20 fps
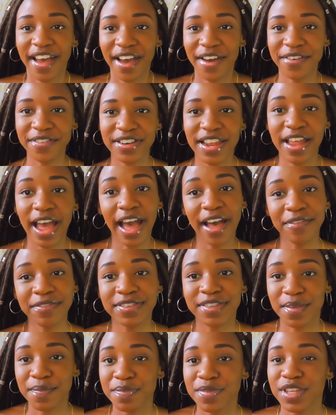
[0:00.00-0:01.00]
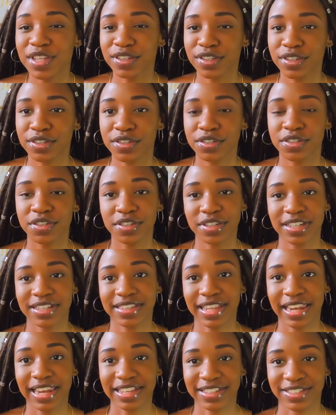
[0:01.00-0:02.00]
I would have something to do during
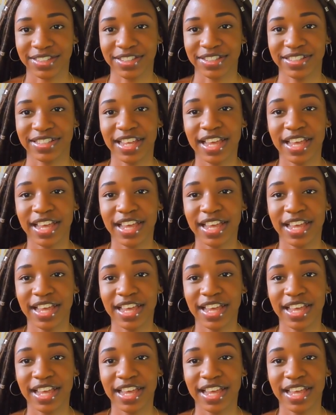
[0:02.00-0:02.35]
the lesson.